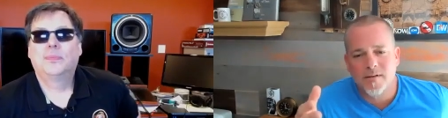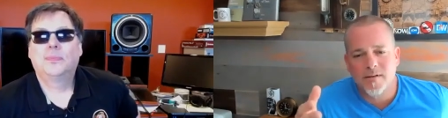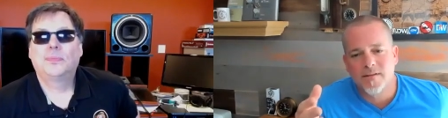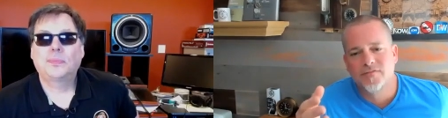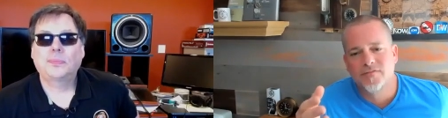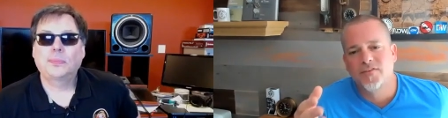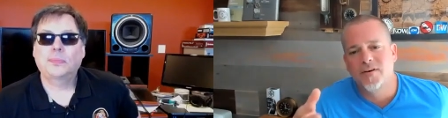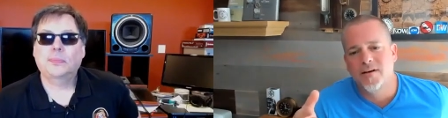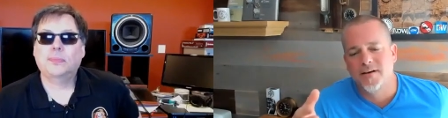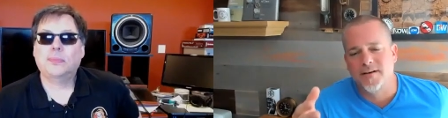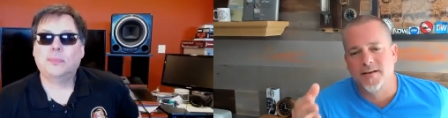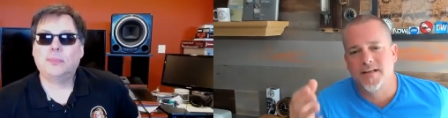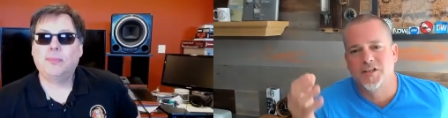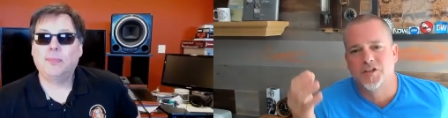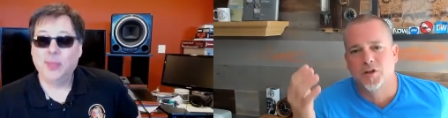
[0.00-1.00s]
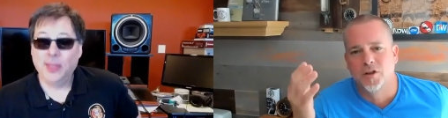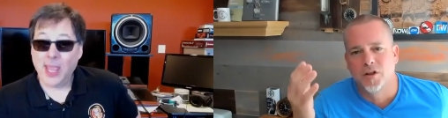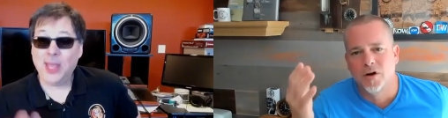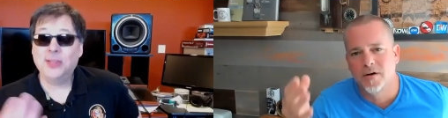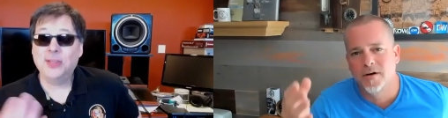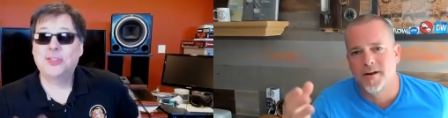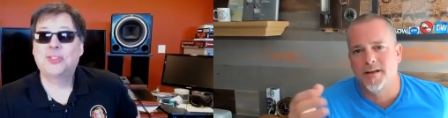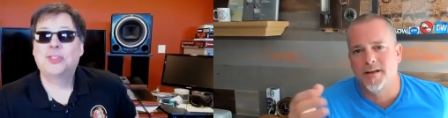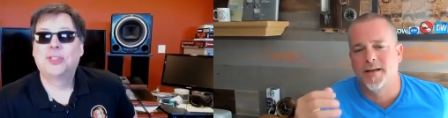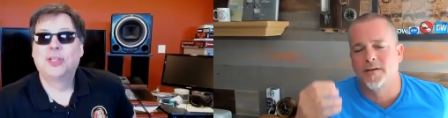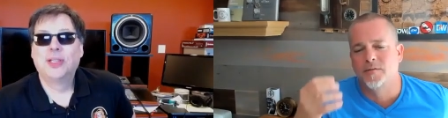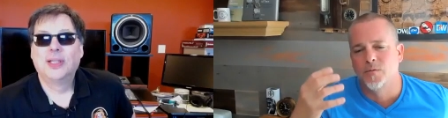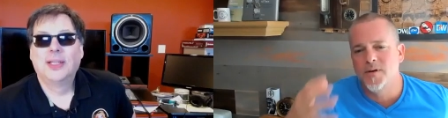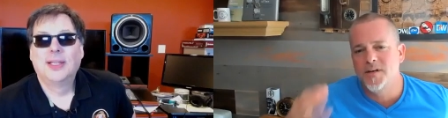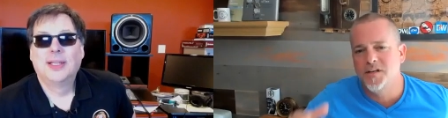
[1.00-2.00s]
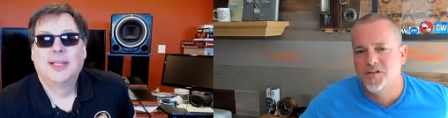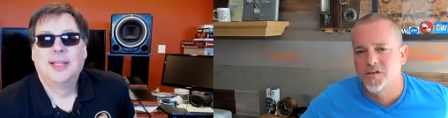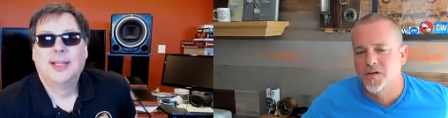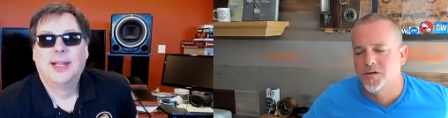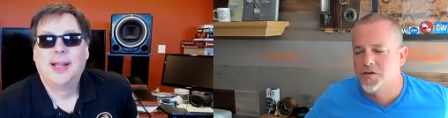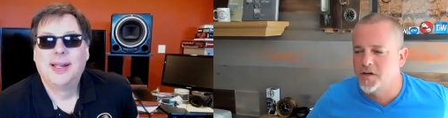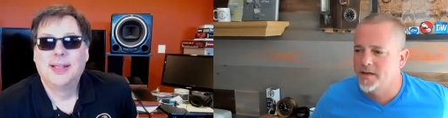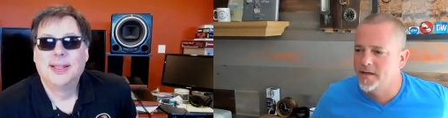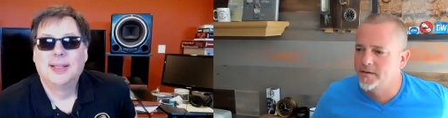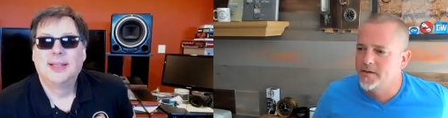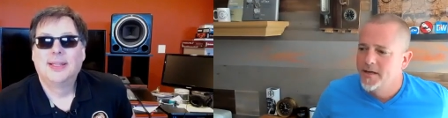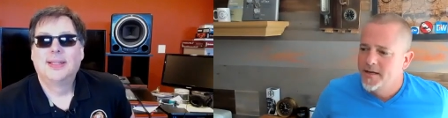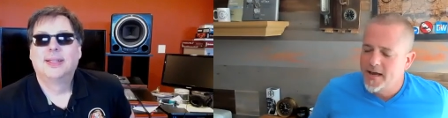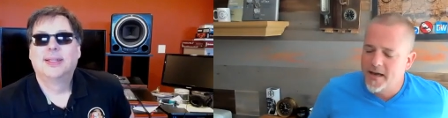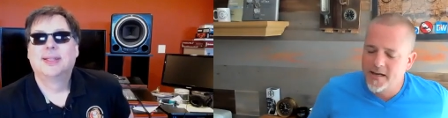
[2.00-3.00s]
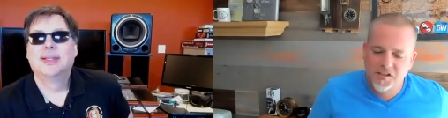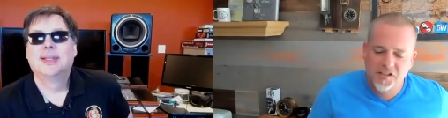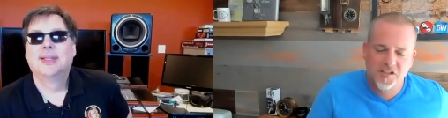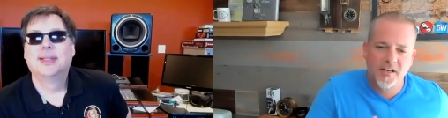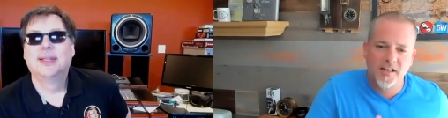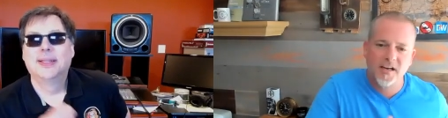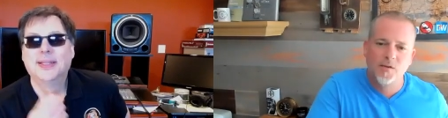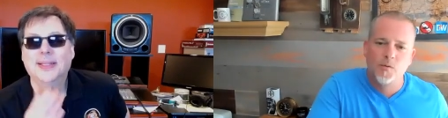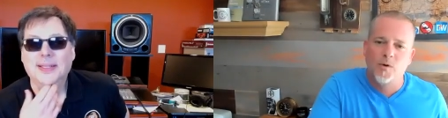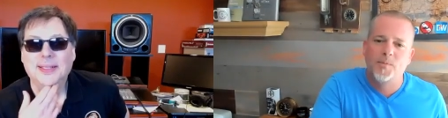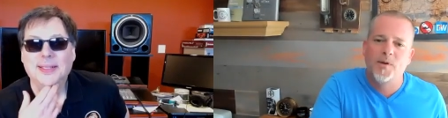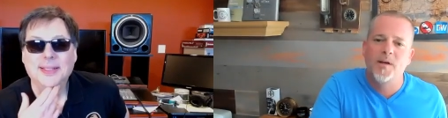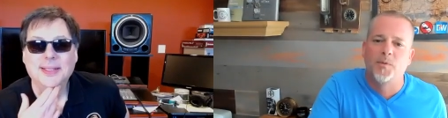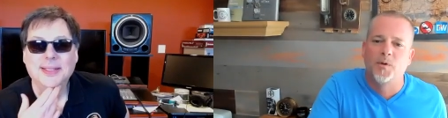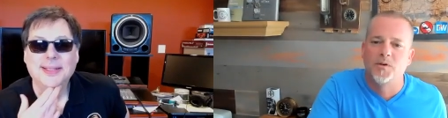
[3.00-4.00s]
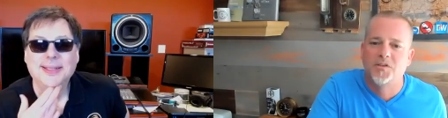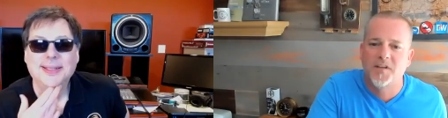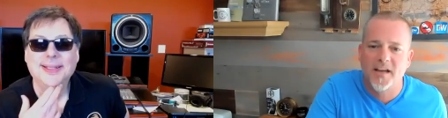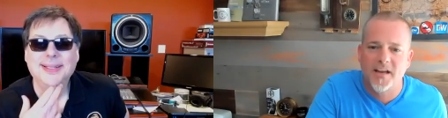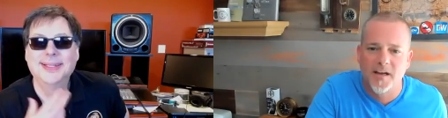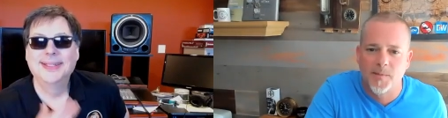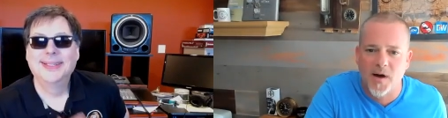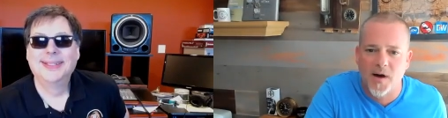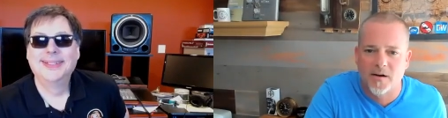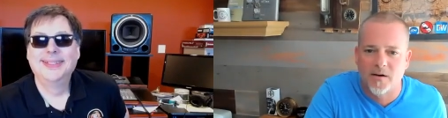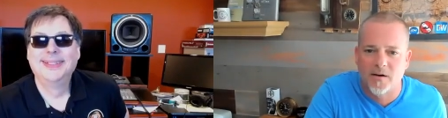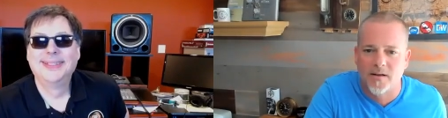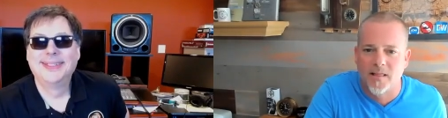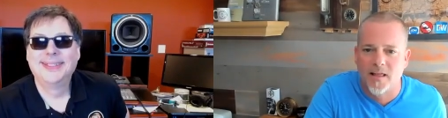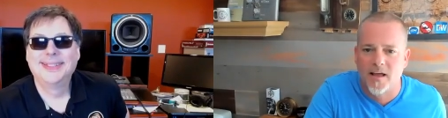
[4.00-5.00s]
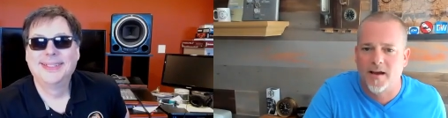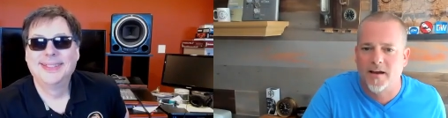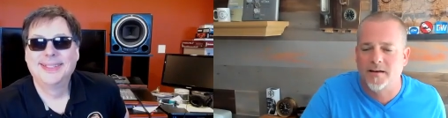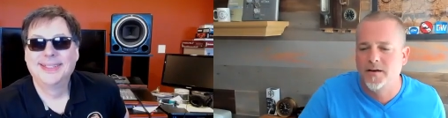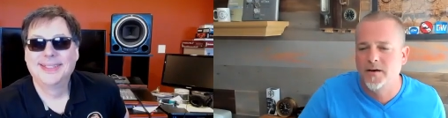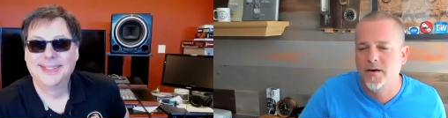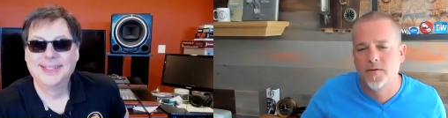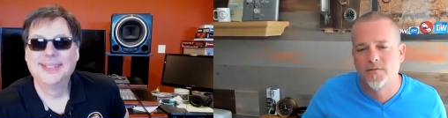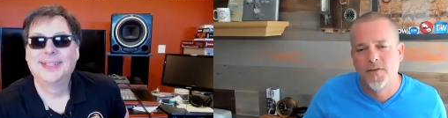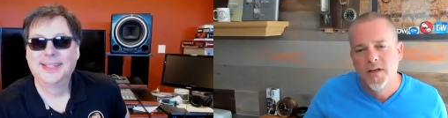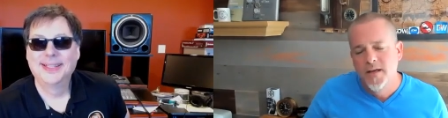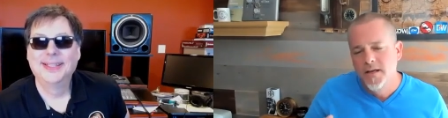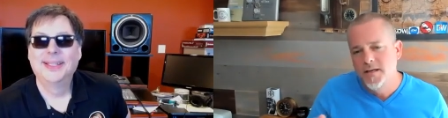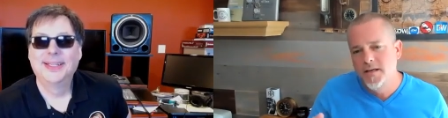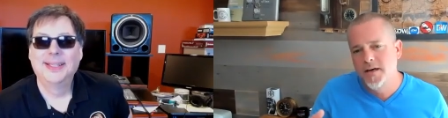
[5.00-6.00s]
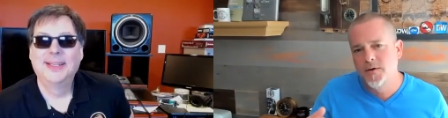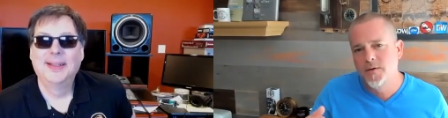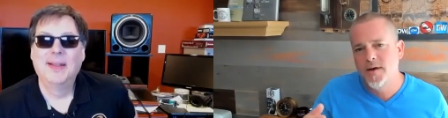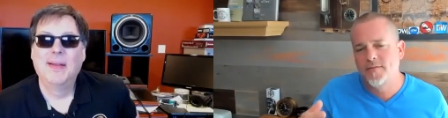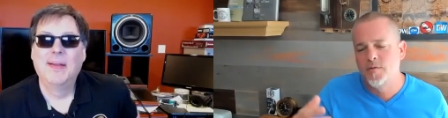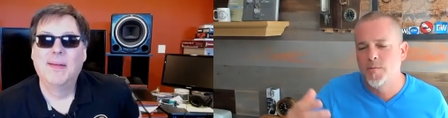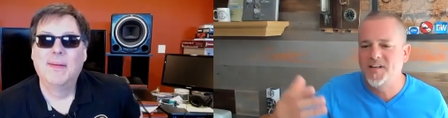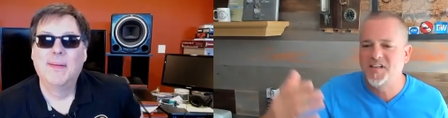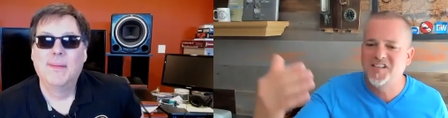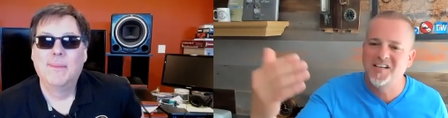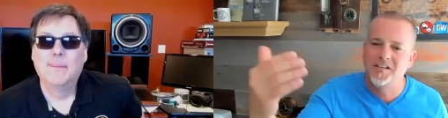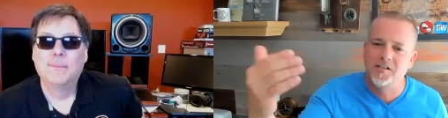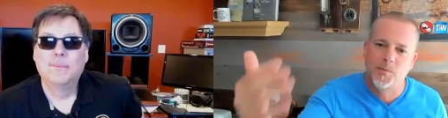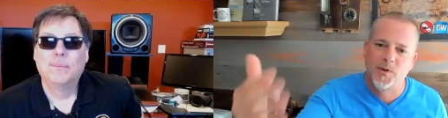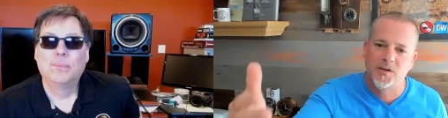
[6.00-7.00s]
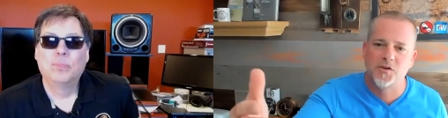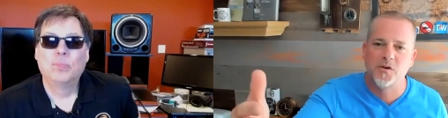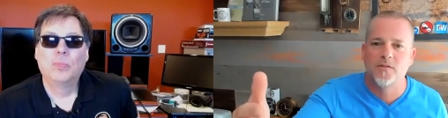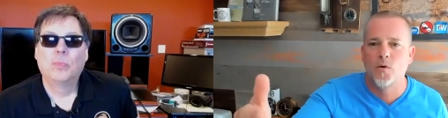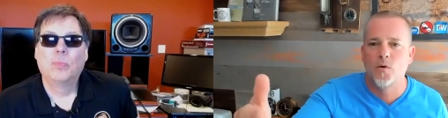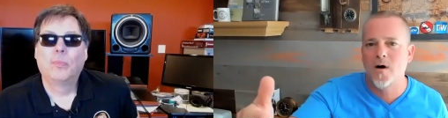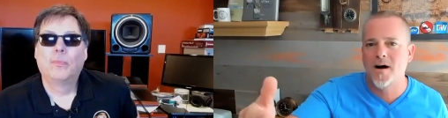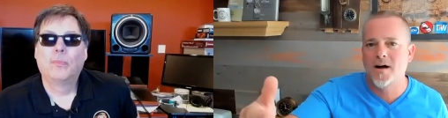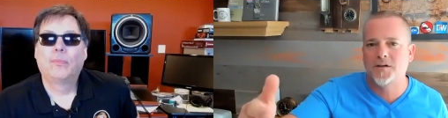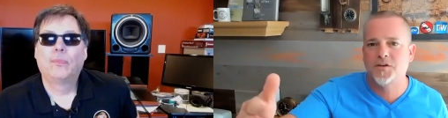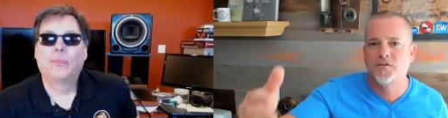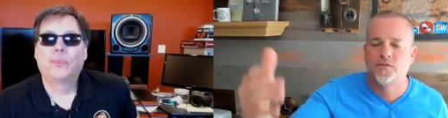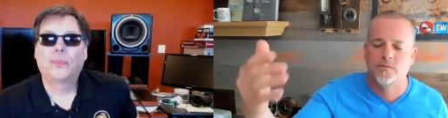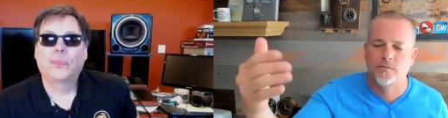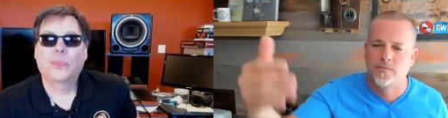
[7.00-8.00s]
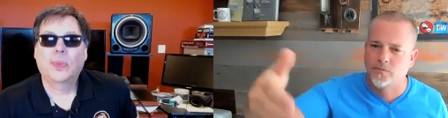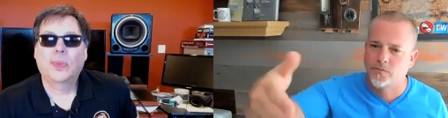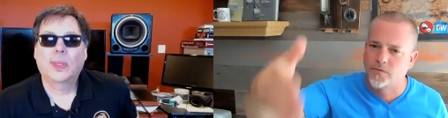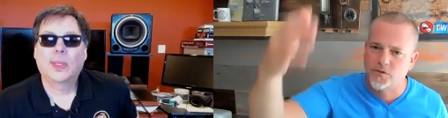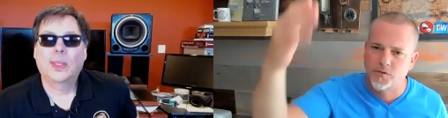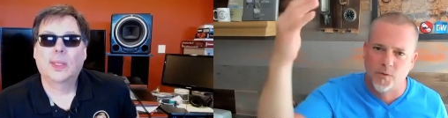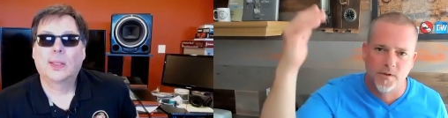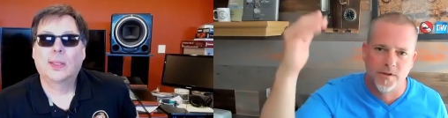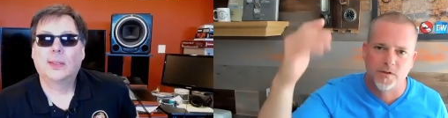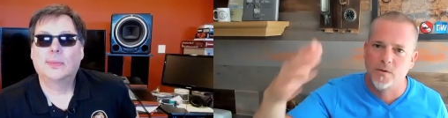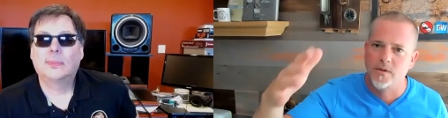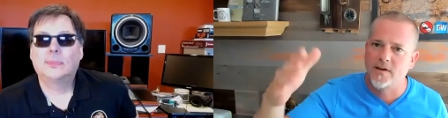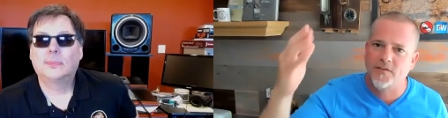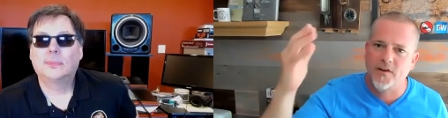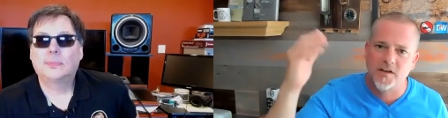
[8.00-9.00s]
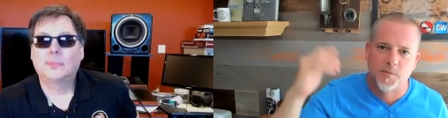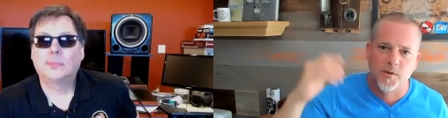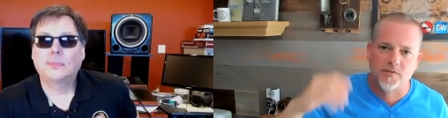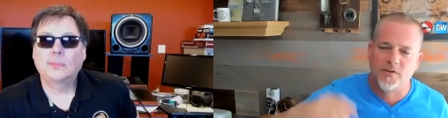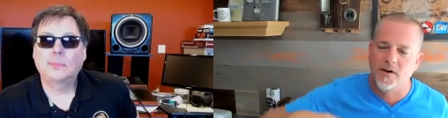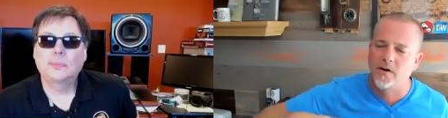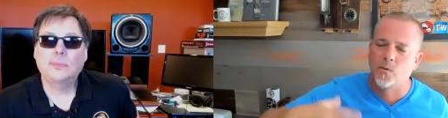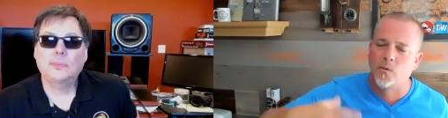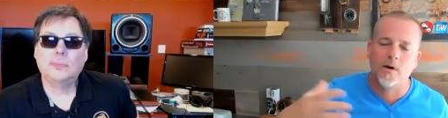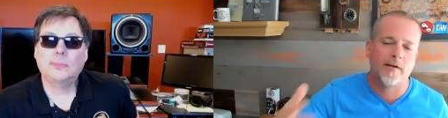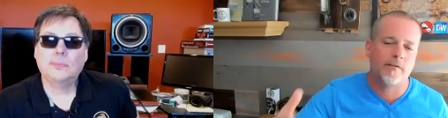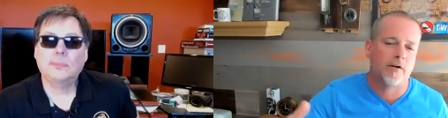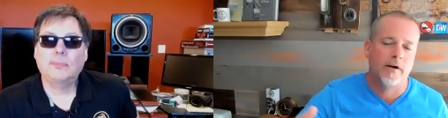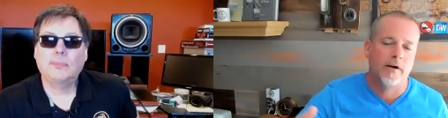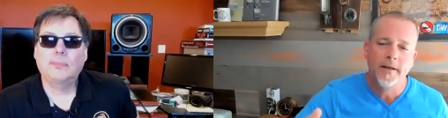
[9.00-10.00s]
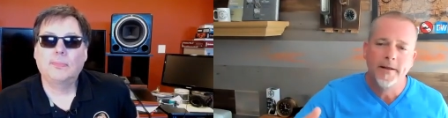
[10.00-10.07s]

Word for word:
Speaker 1: of the fun is yes. learning and researching and, and seeing what people are saying about it online. You know, if, you know, everybody sees a picture of a watch scrolling through their Facebook feed or whatever,